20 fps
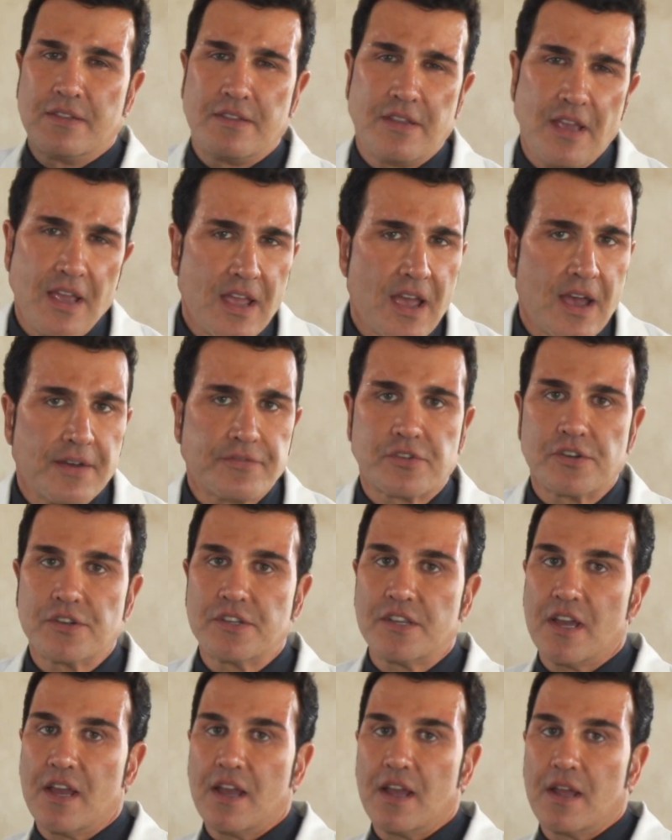day after
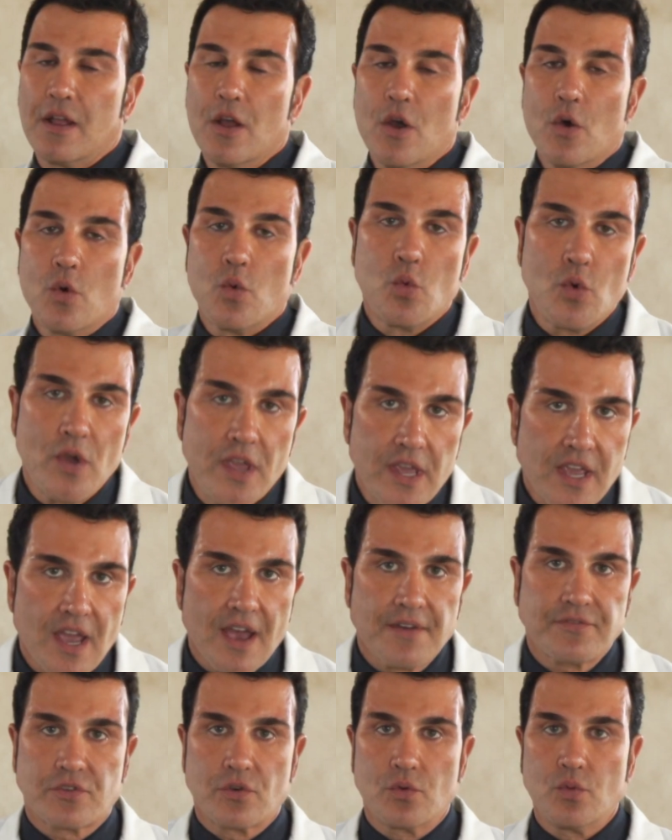day, week
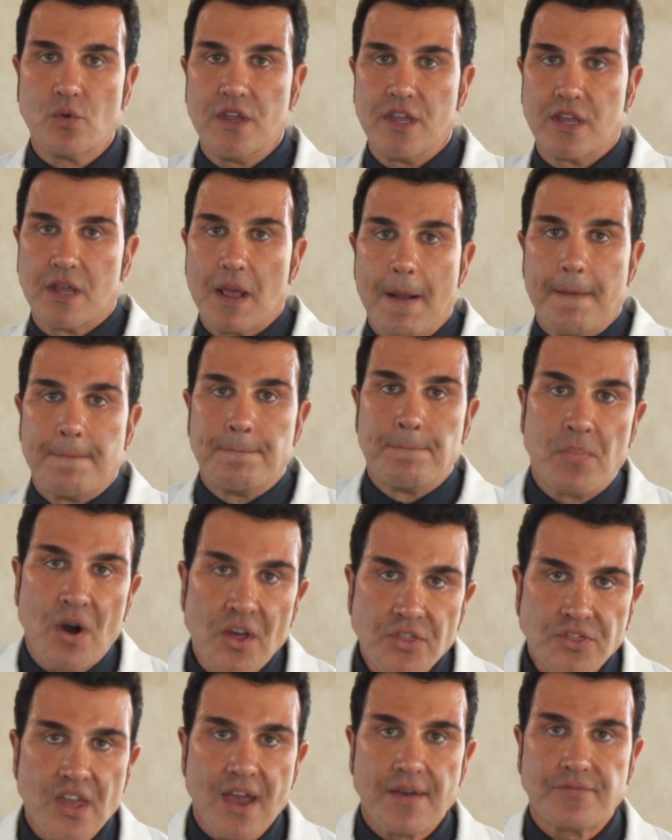after week,
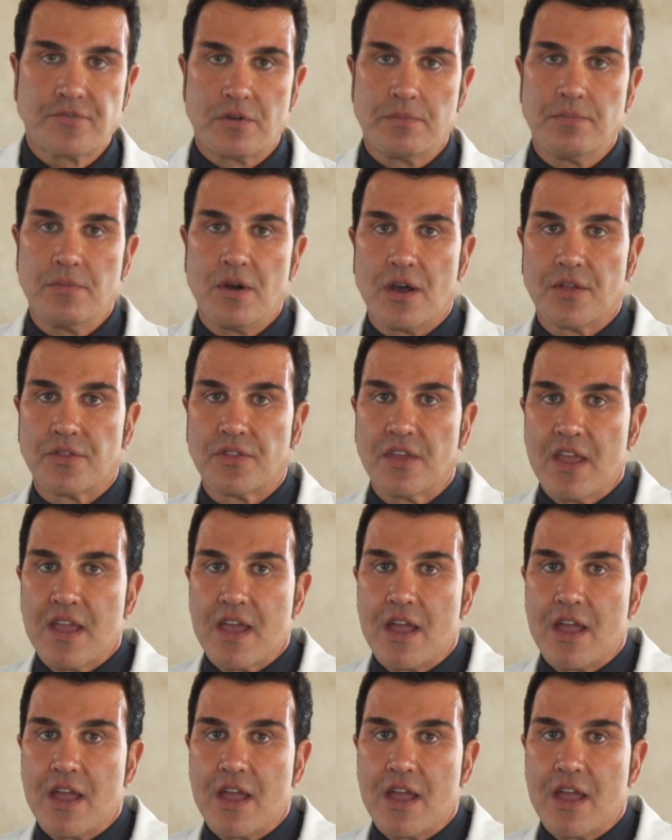month after month,